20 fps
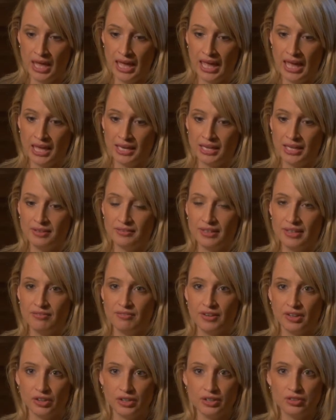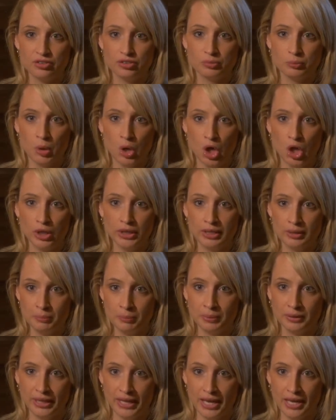And it's a very small
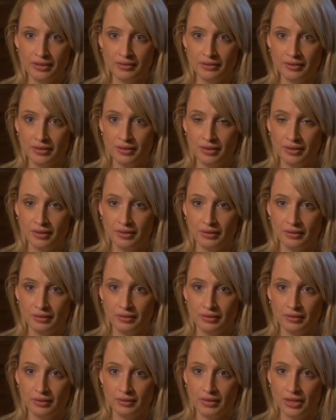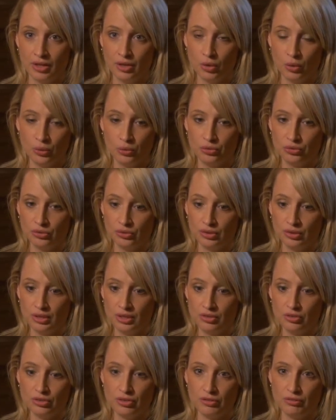implant that goes
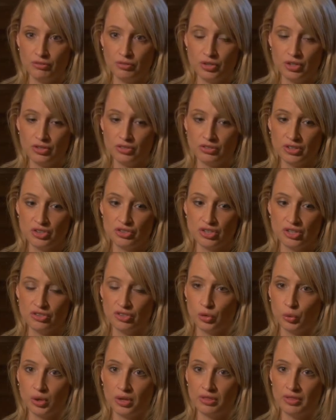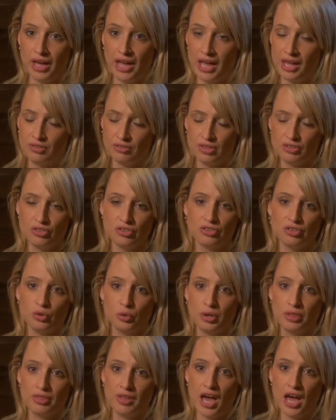into the foot, such as an
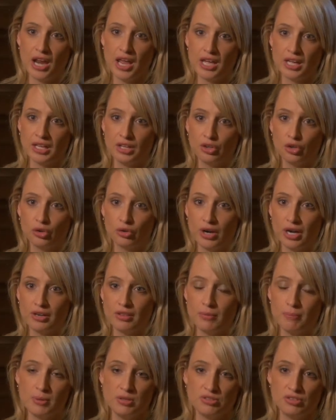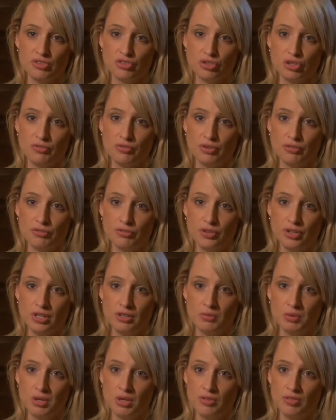orthotic can correct the position of your
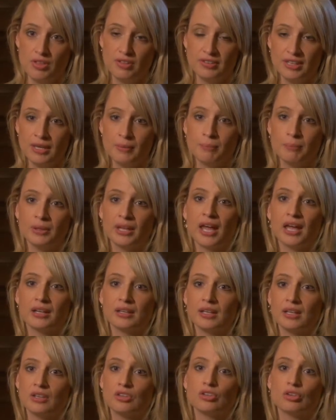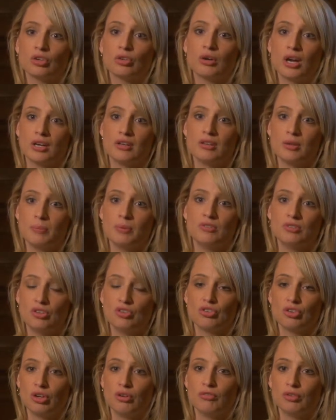foot. This implant can correct the
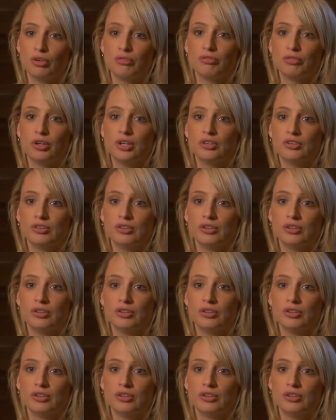position of your foot.